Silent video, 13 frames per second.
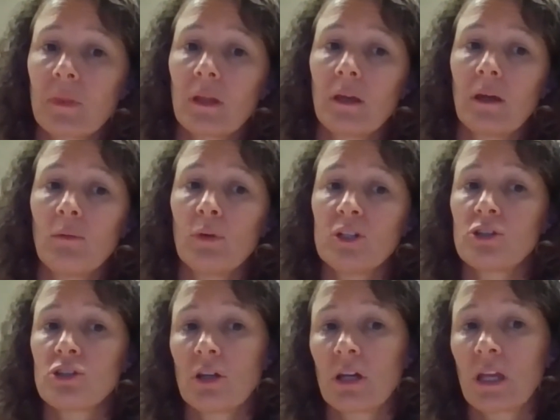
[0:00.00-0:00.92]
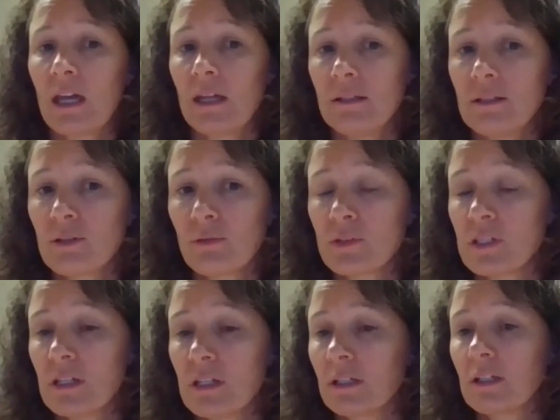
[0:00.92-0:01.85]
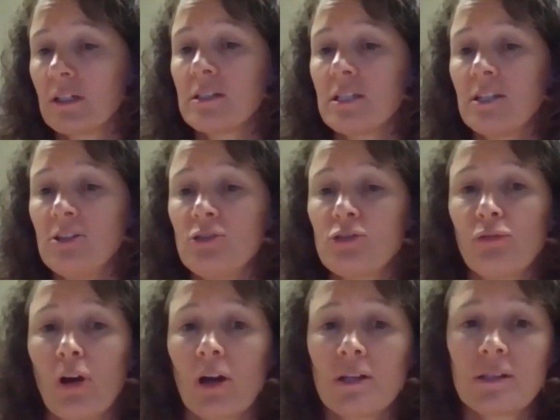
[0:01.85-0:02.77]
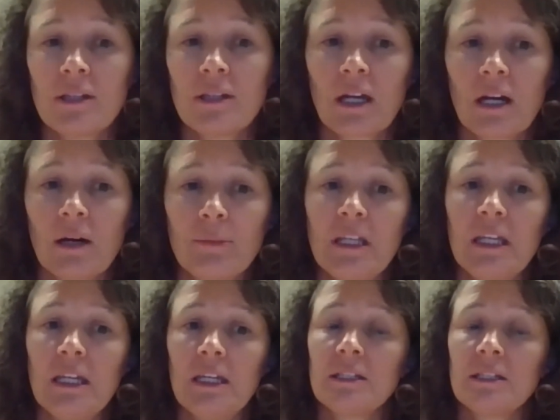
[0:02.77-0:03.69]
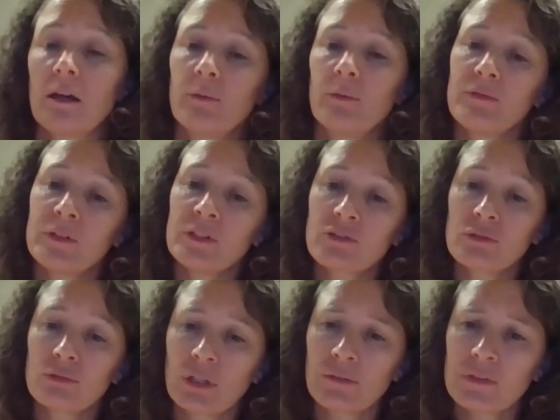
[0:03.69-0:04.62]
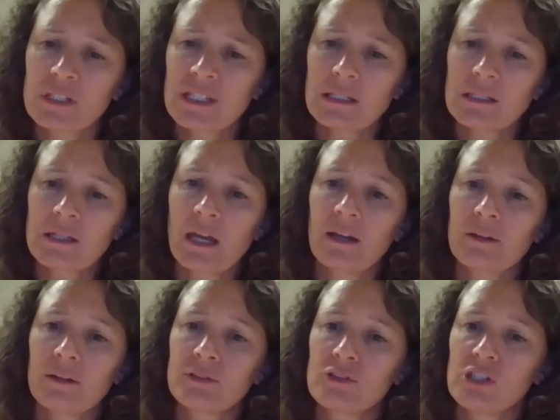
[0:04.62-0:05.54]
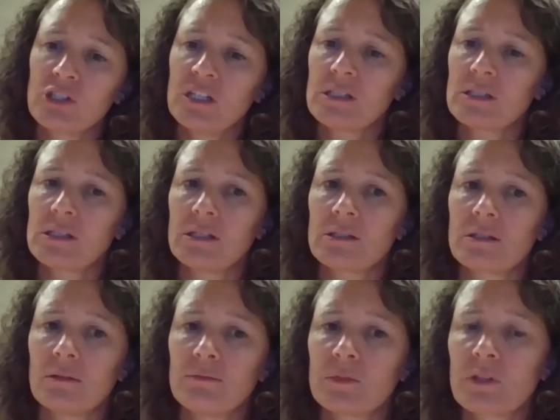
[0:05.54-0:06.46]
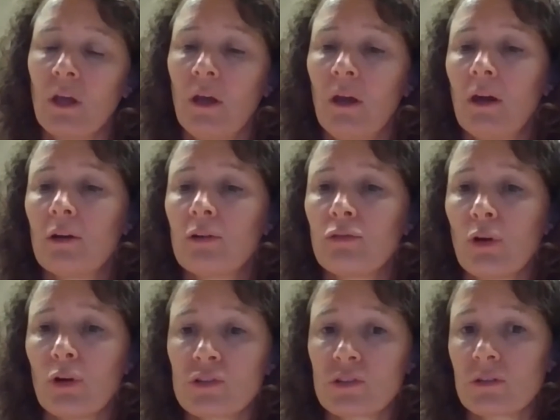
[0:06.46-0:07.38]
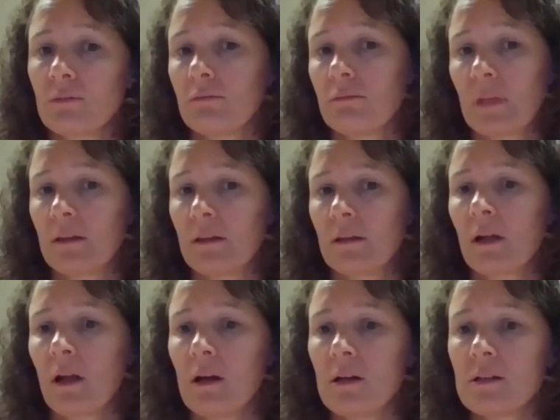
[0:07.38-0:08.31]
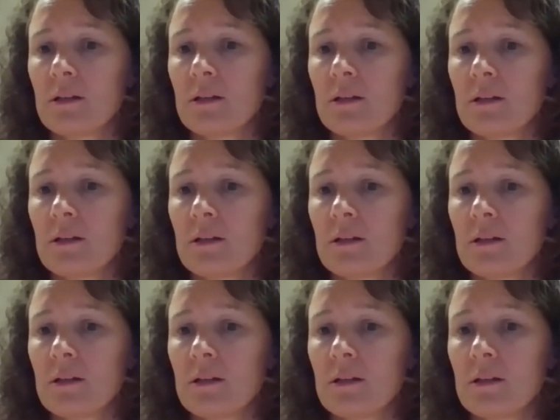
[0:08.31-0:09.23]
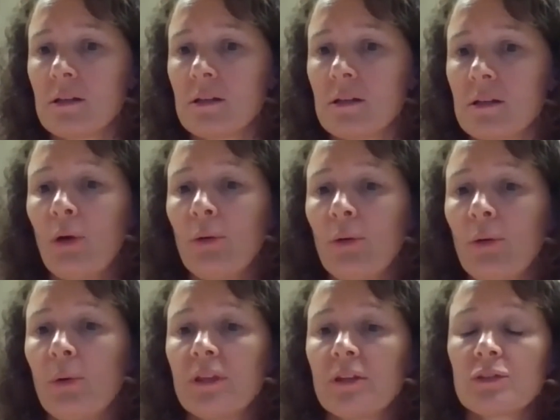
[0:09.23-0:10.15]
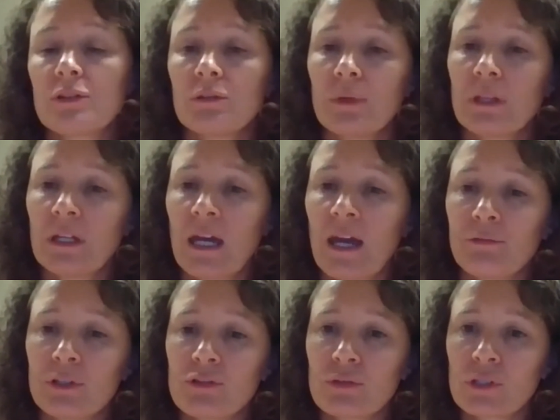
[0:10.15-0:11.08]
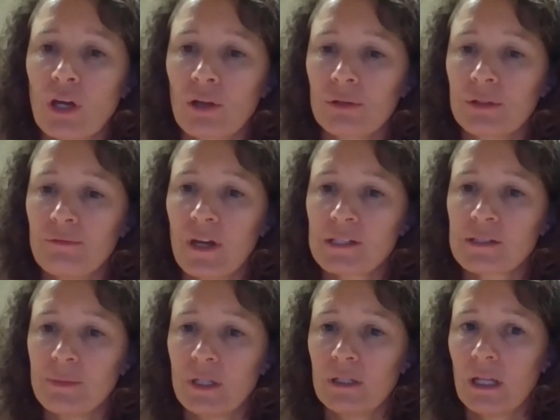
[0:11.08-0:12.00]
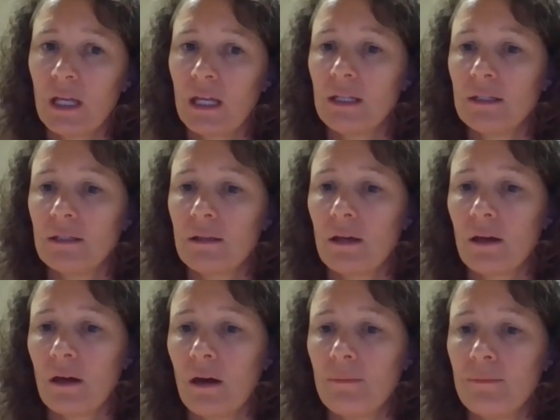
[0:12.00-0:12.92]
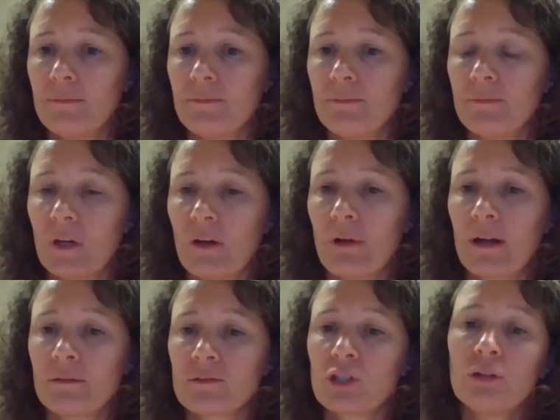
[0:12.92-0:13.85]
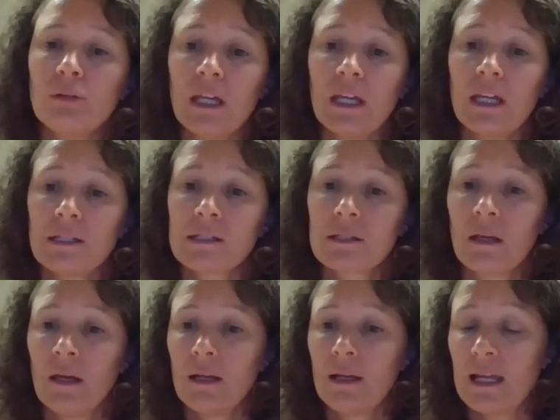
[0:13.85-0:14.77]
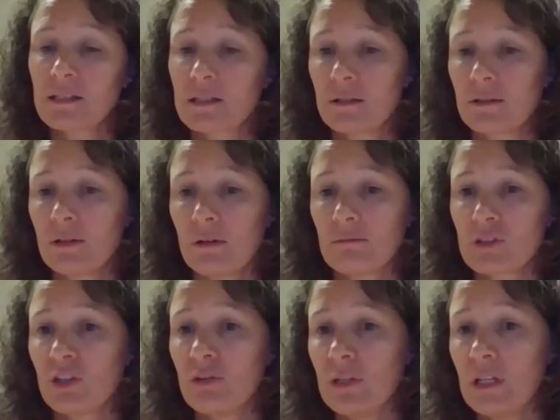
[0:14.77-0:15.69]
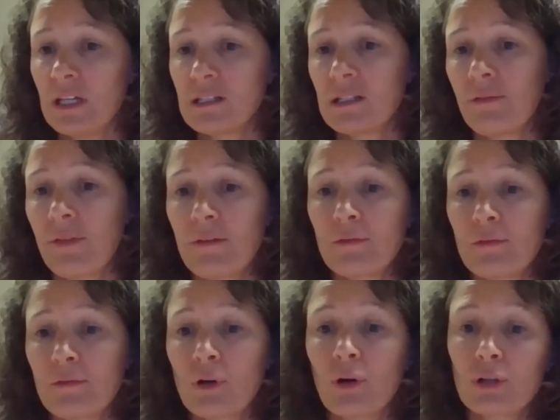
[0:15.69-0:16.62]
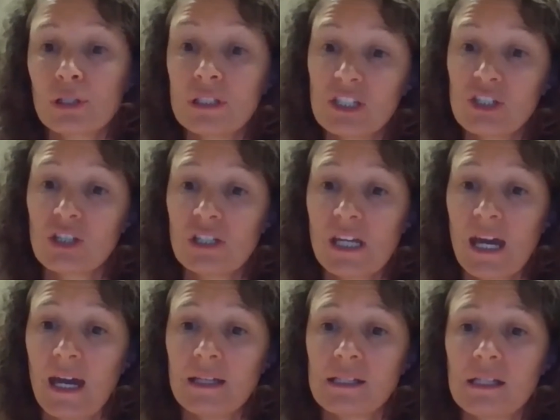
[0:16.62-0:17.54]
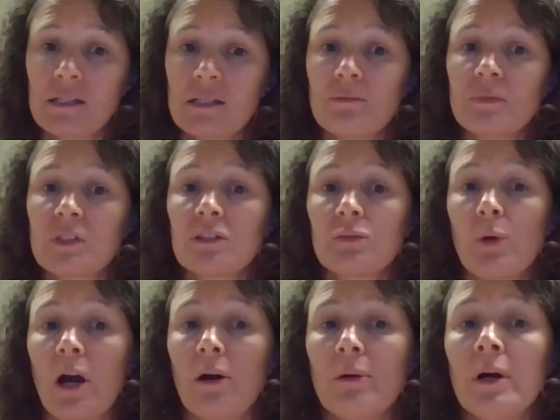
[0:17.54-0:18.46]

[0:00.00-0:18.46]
which again is obviously going to continue to rise in the coming years. We've installed over 6,000 Cheetah systems across the clients I mentioned before, with an average return on investment in around 2 years, less than 2 years if they've got conditioned air systems as well.